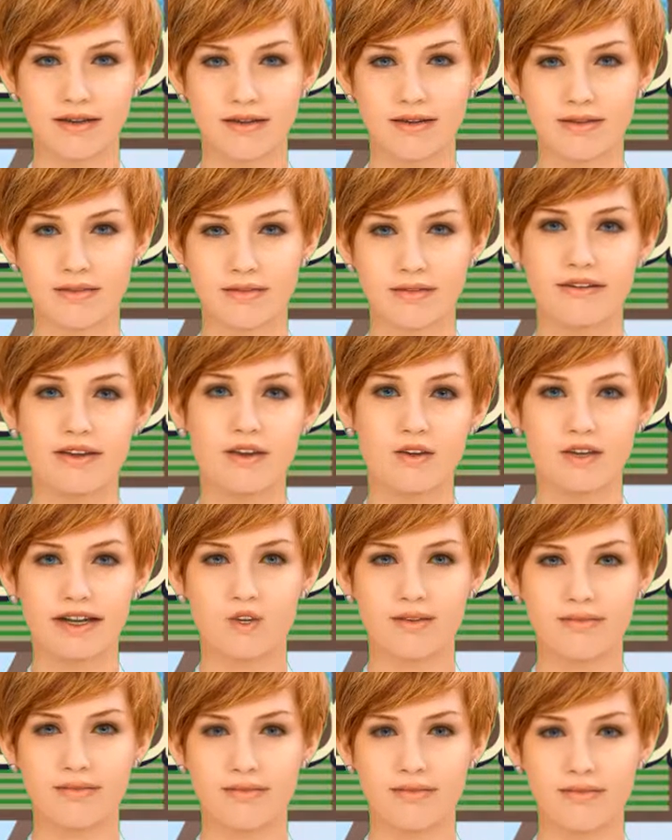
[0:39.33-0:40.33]
A
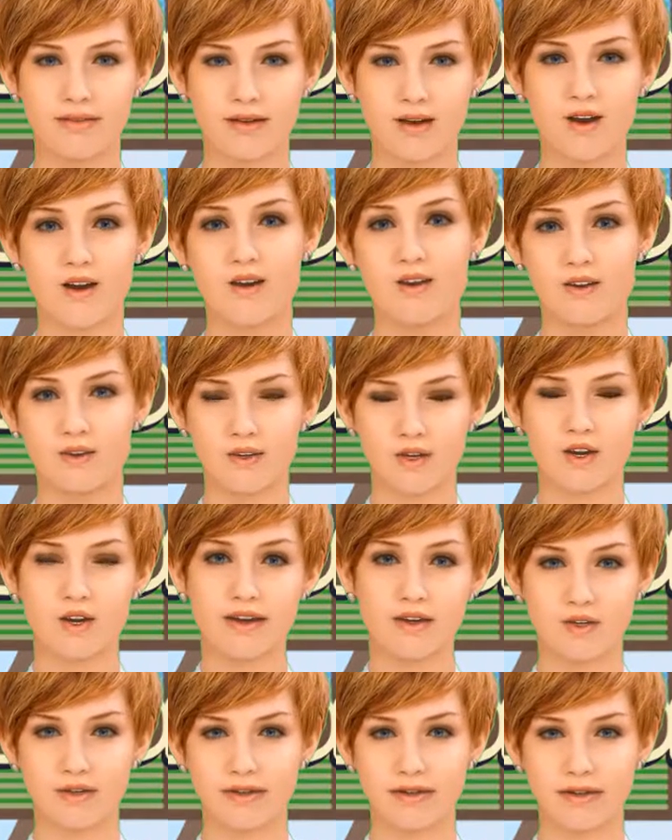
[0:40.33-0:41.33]
function, for
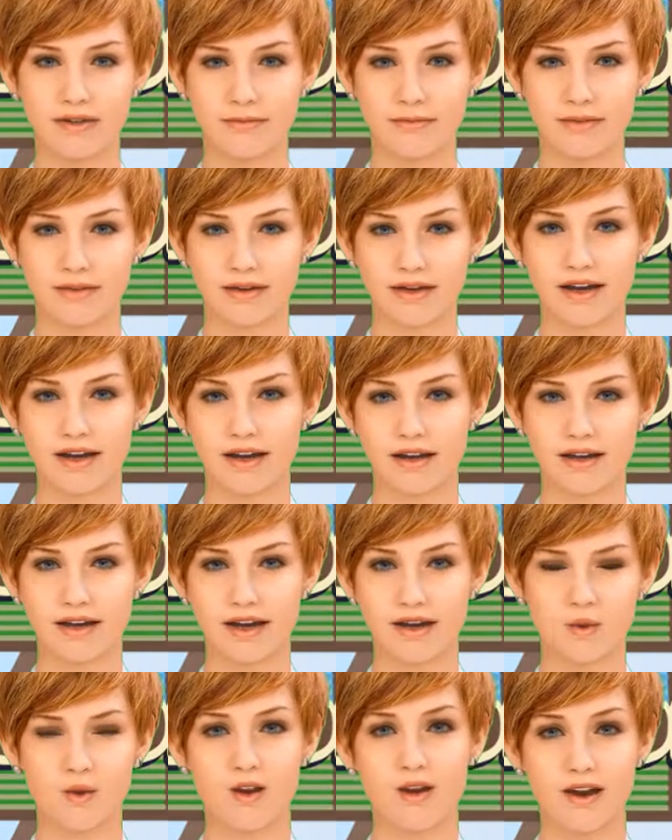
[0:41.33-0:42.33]
example, is the
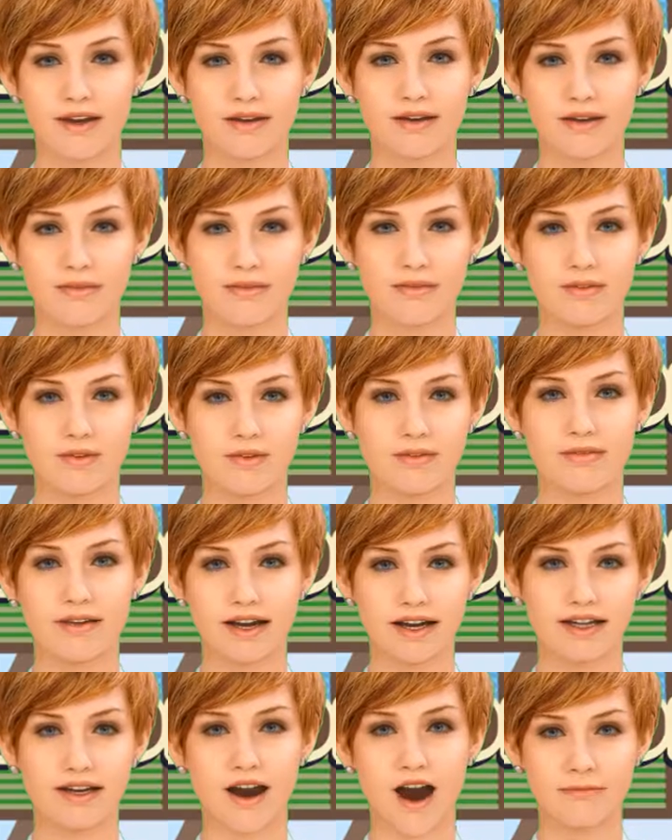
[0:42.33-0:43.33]
one we have
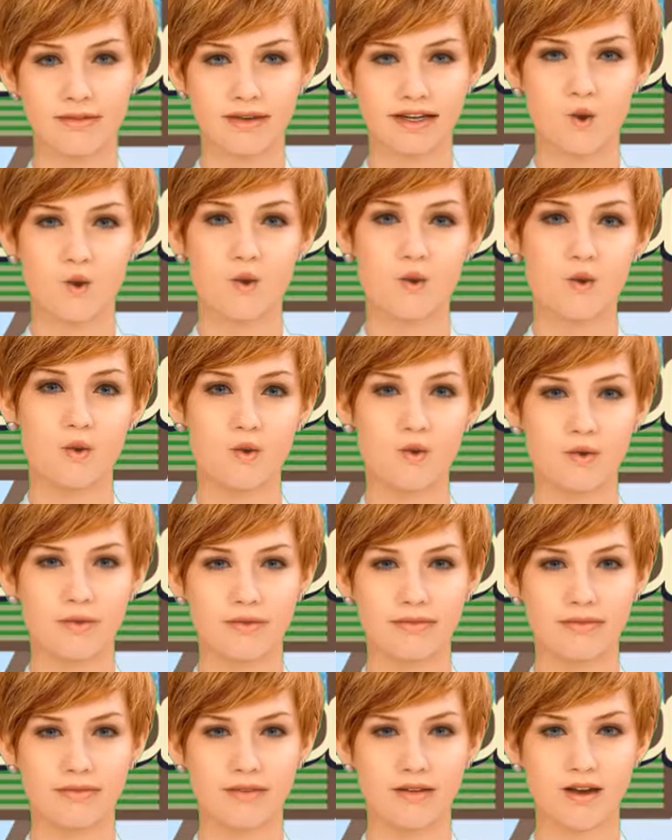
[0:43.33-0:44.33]
used up to
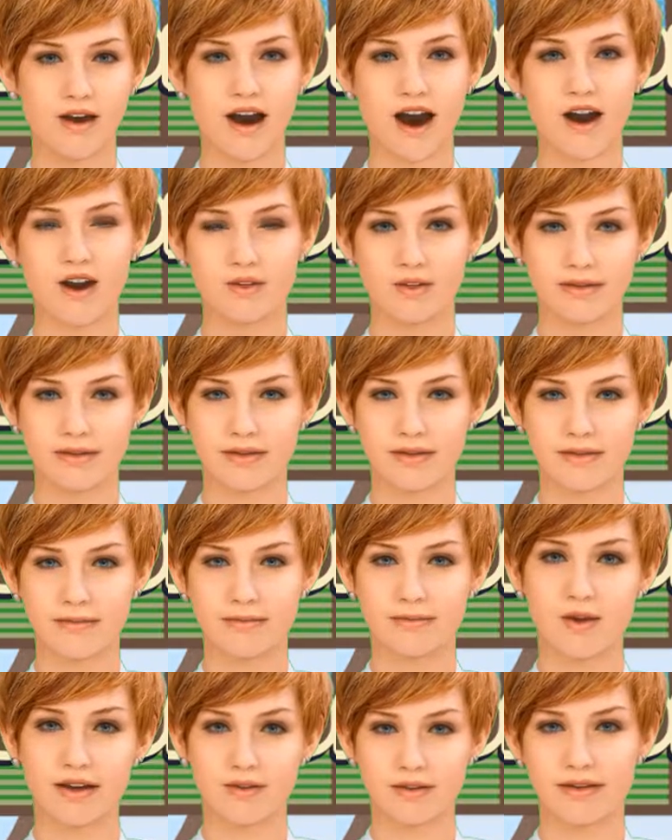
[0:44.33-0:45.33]
now, block,
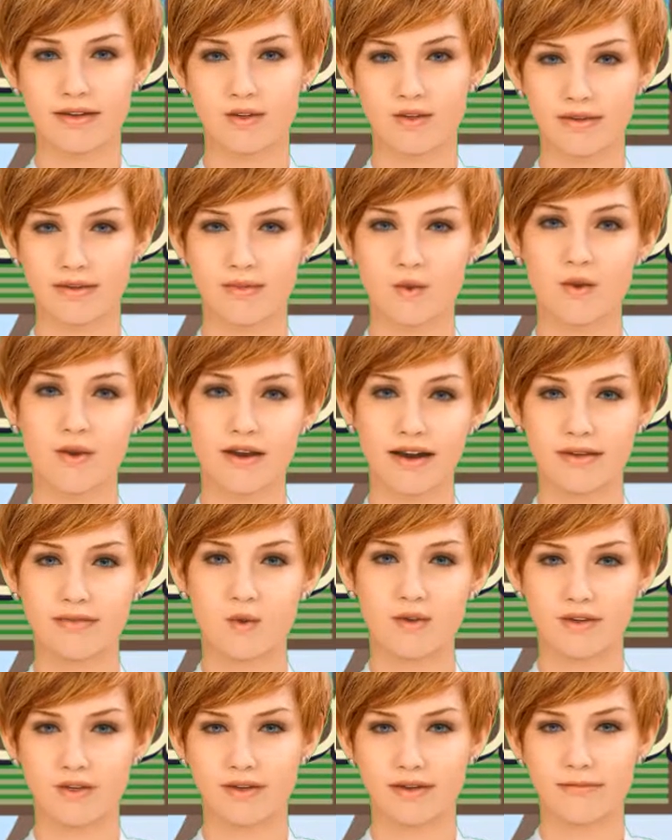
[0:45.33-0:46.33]
brick with
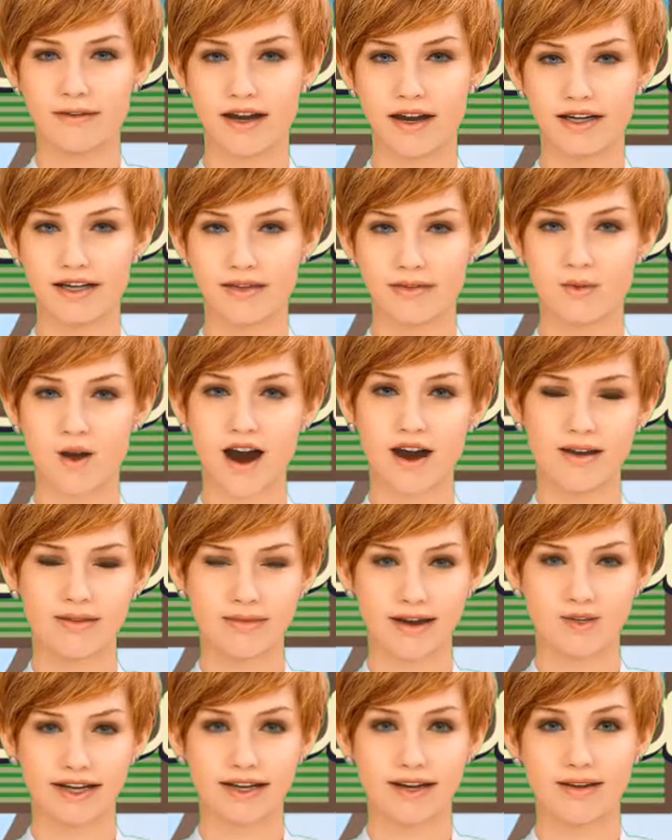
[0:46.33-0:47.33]
coordinates x,
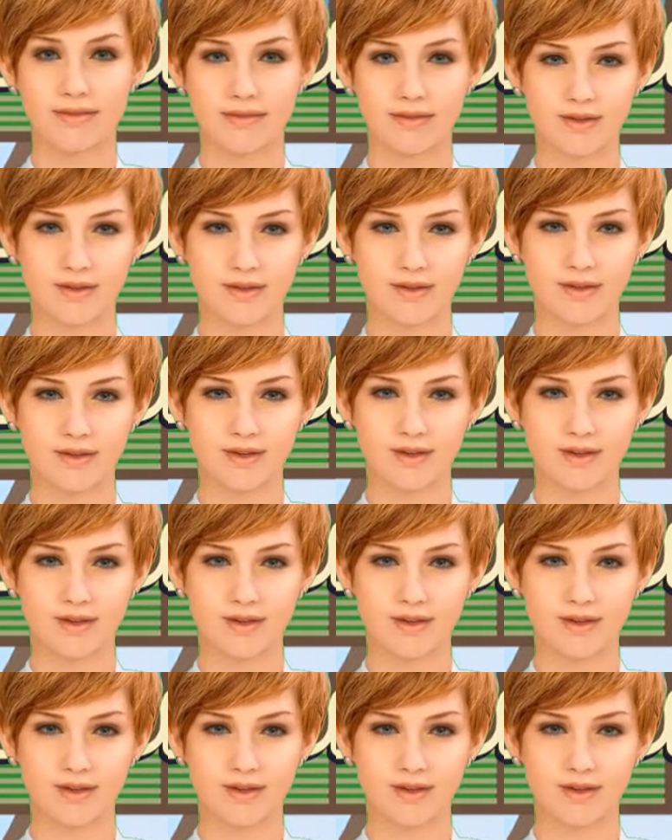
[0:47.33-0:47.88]
y, z.